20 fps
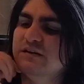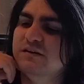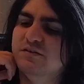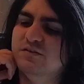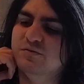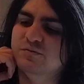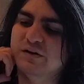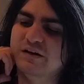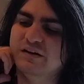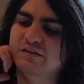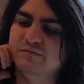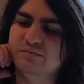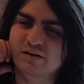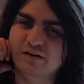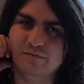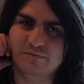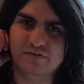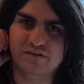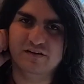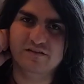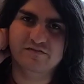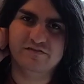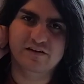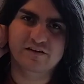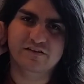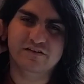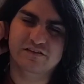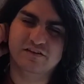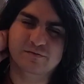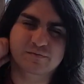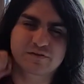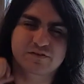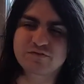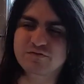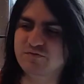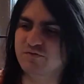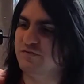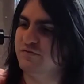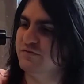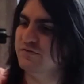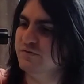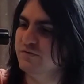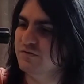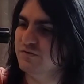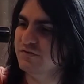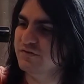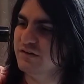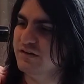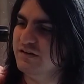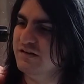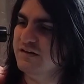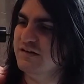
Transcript: other random games that I found in some other thrift stores.